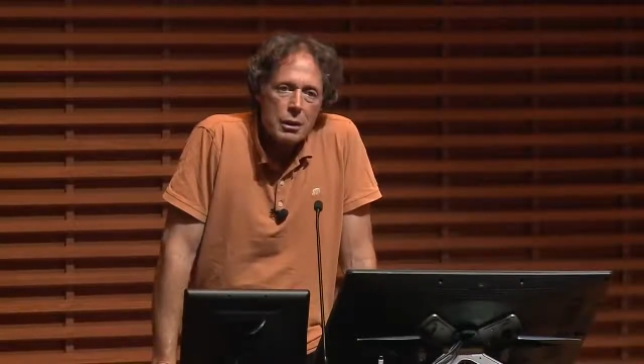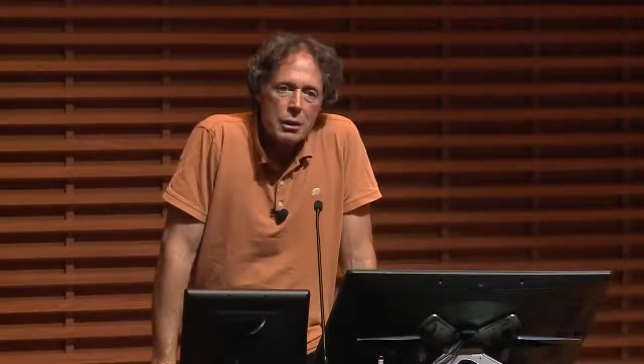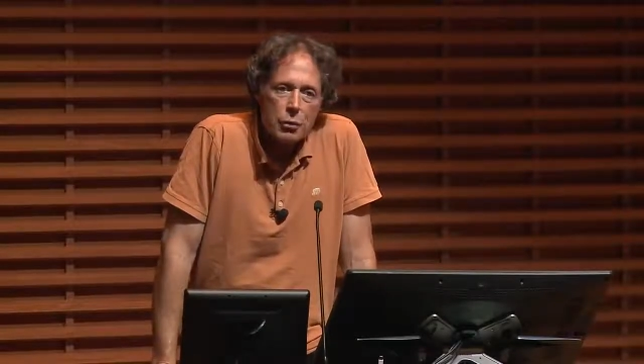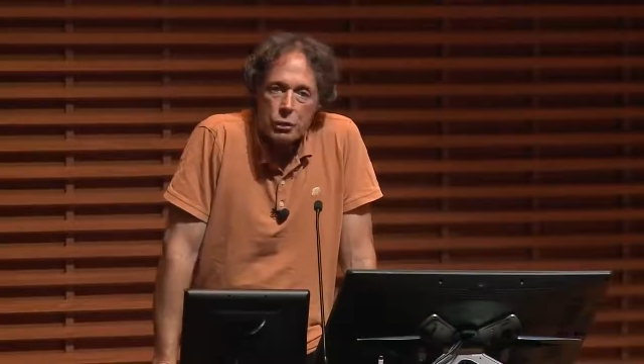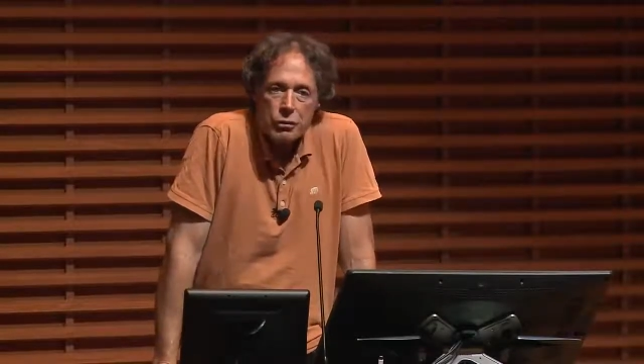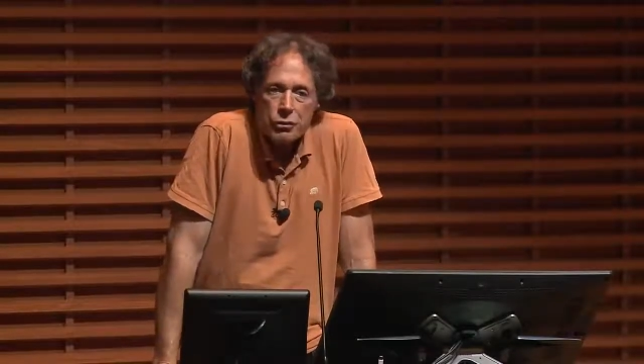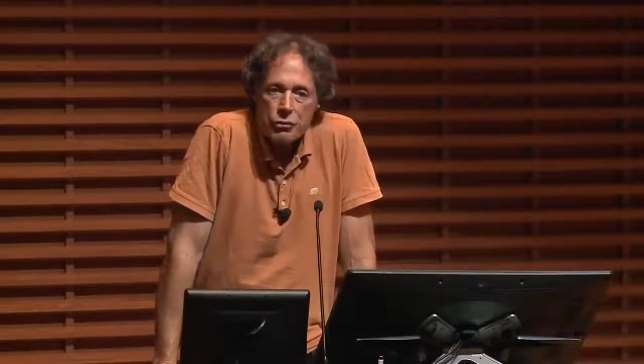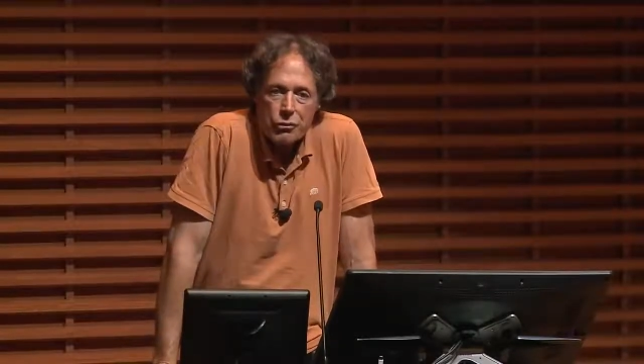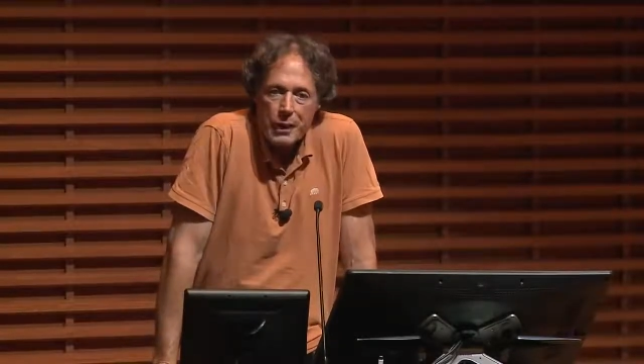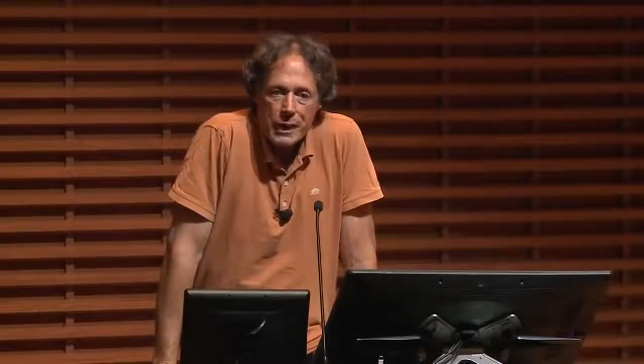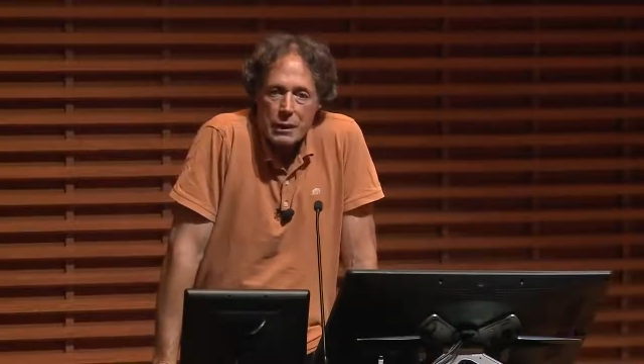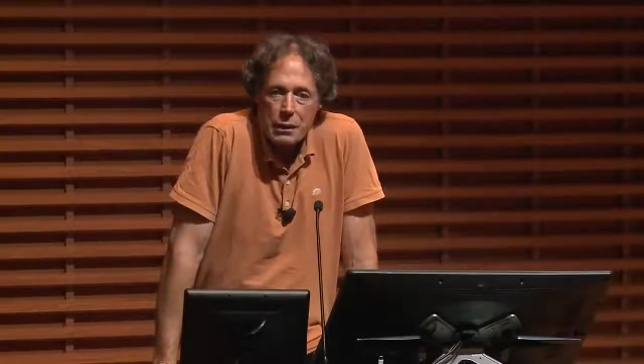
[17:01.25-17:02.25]
which is
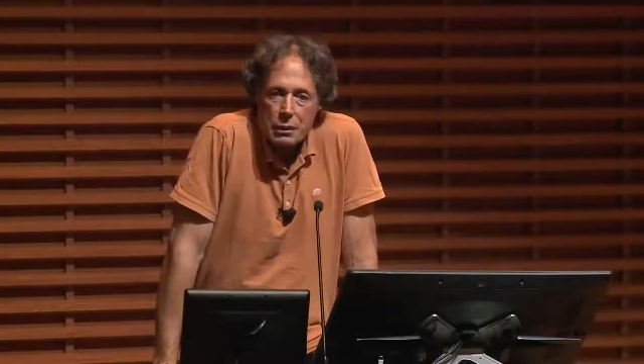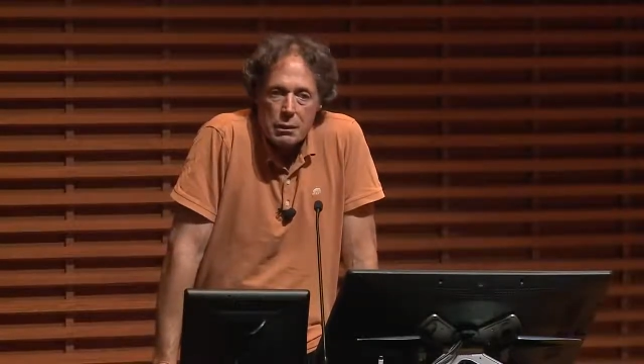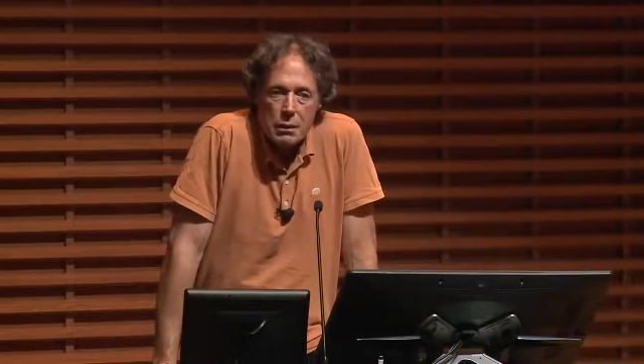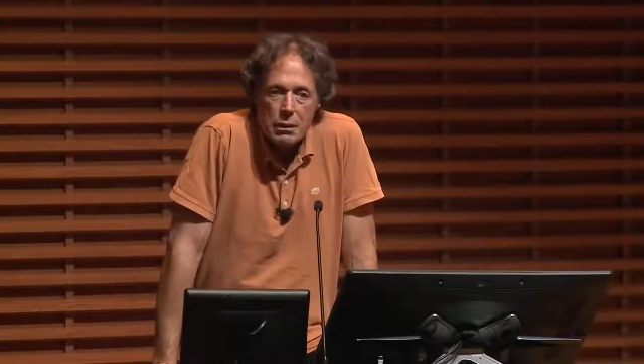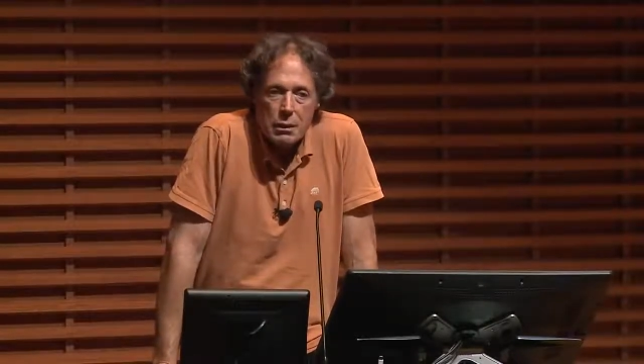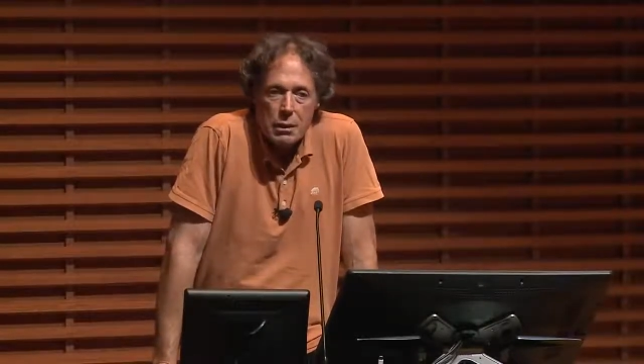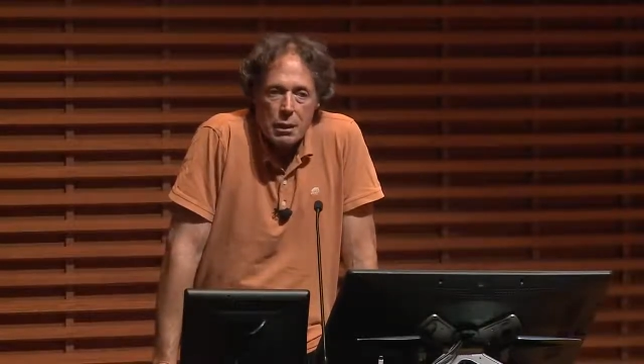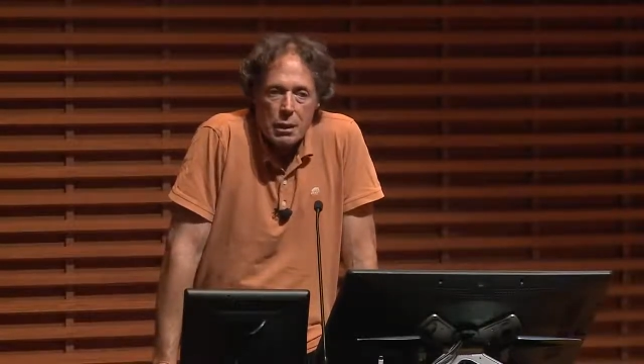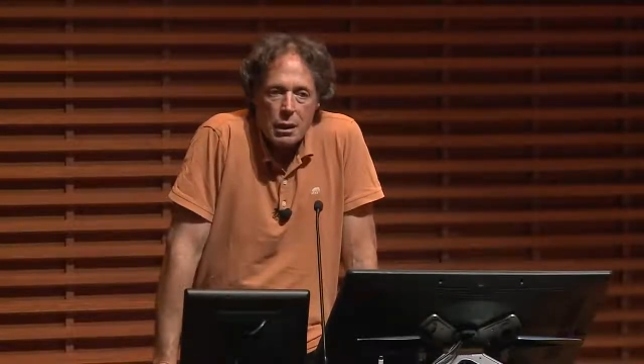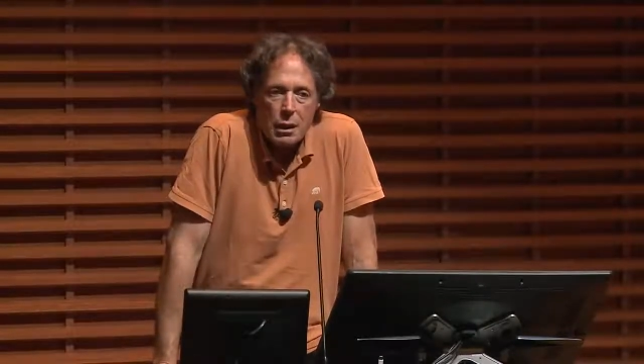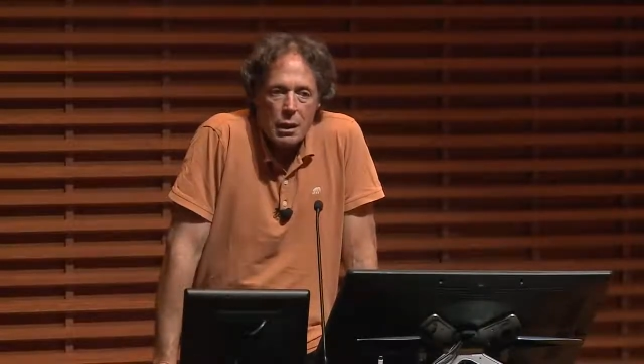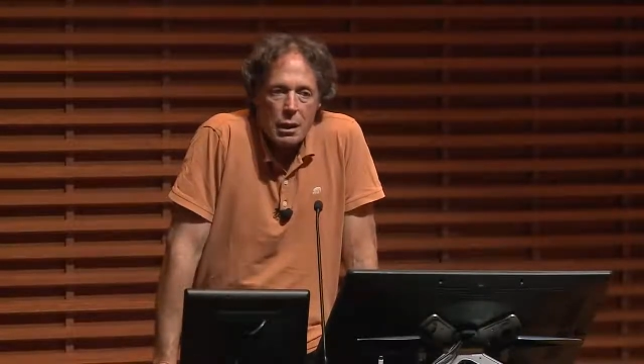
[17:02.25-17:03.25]
great.
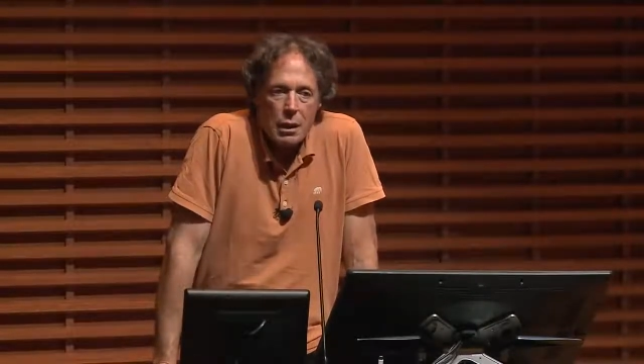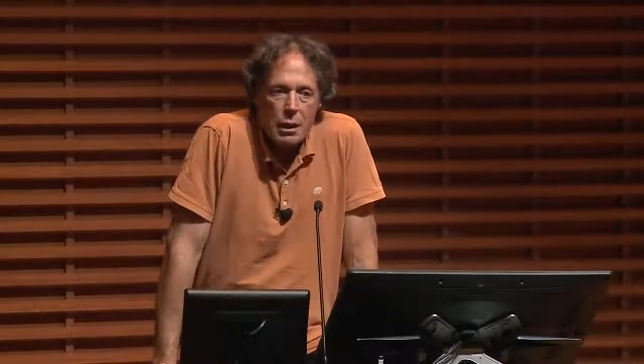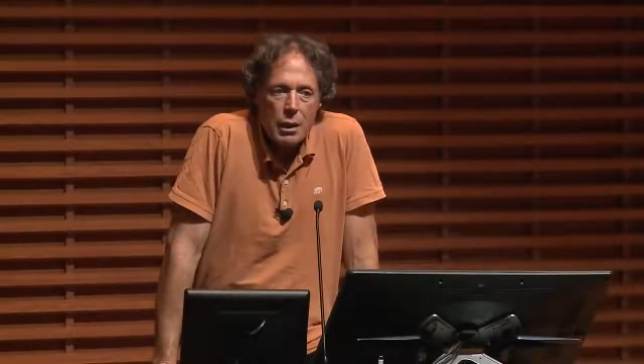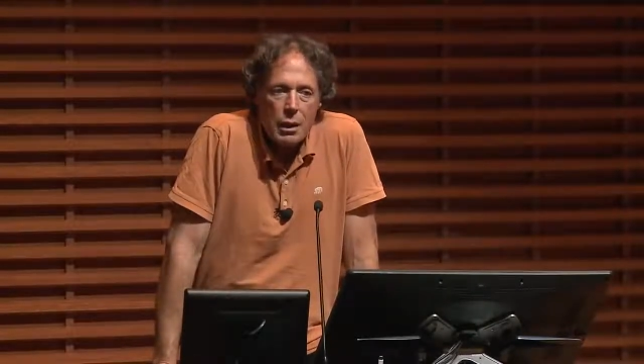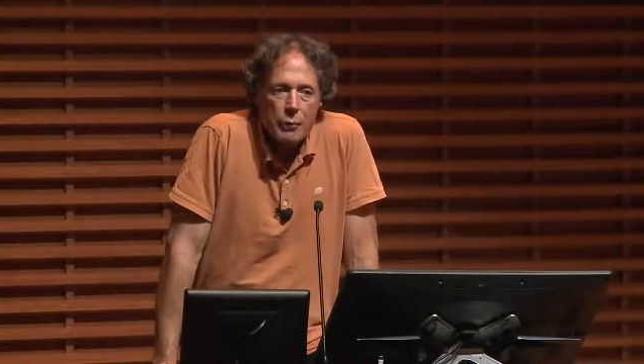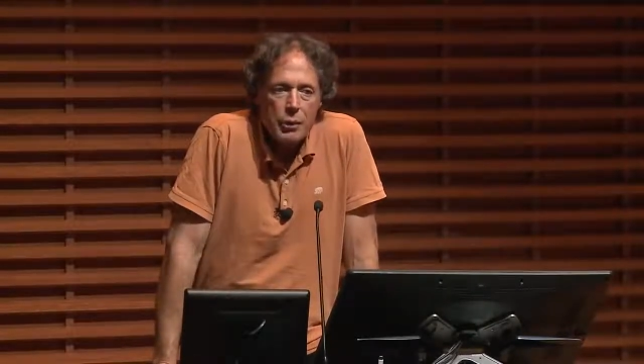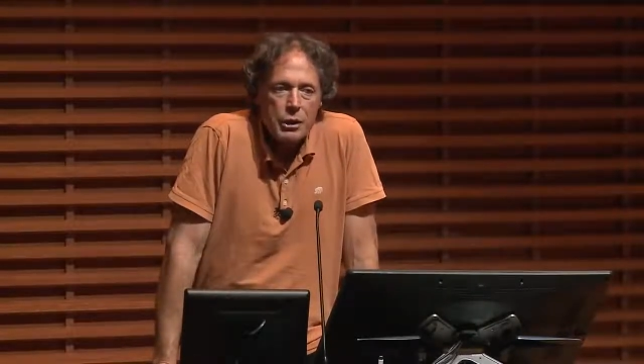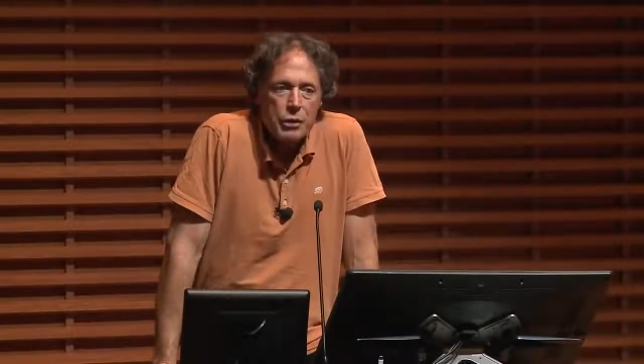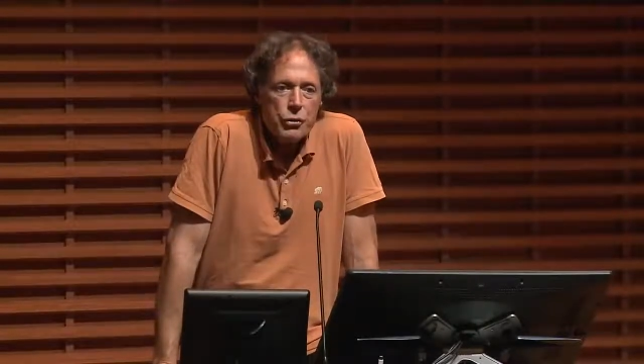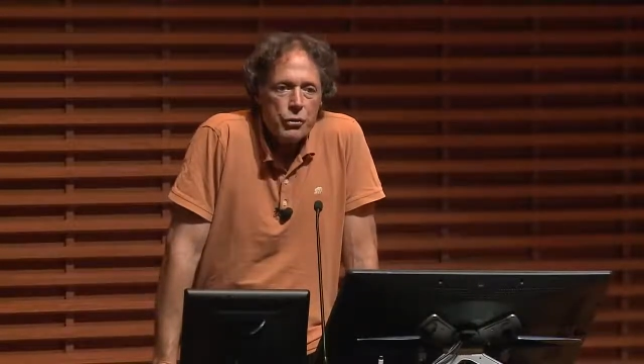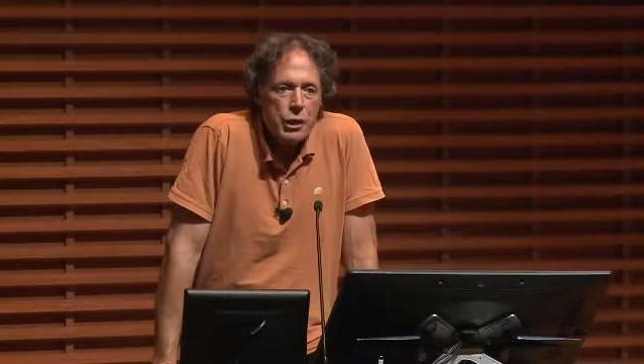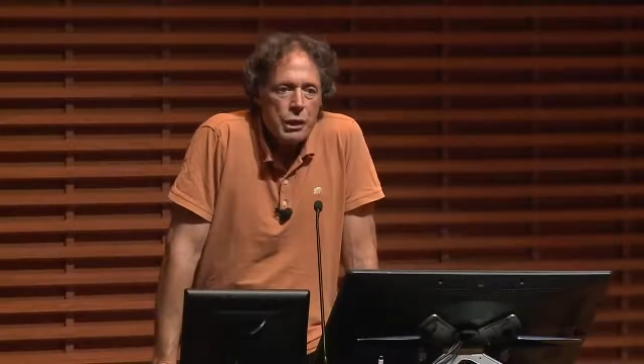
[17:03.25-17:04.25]
But
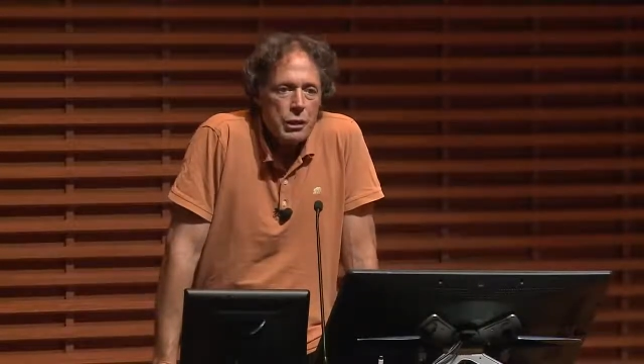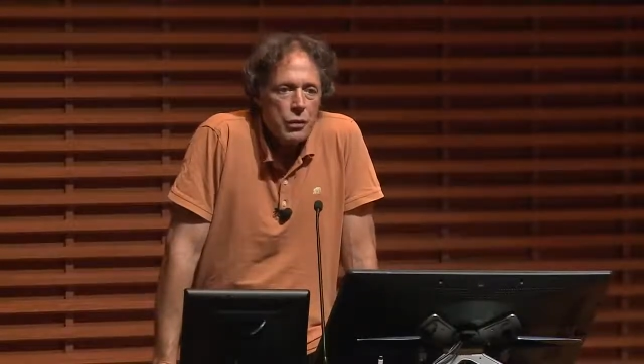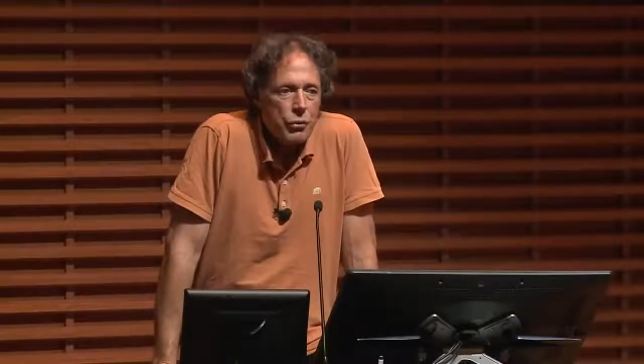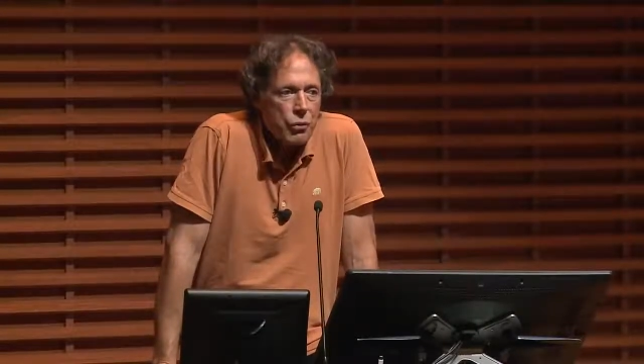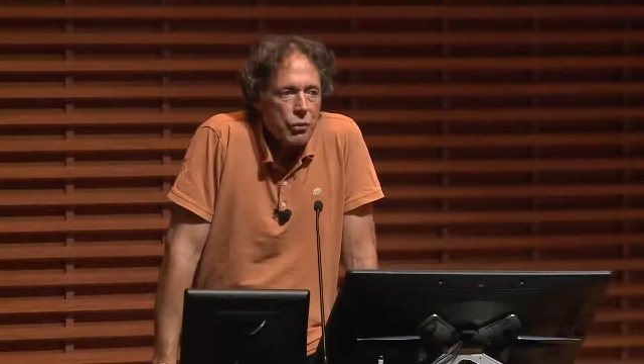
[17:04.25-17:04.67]
you can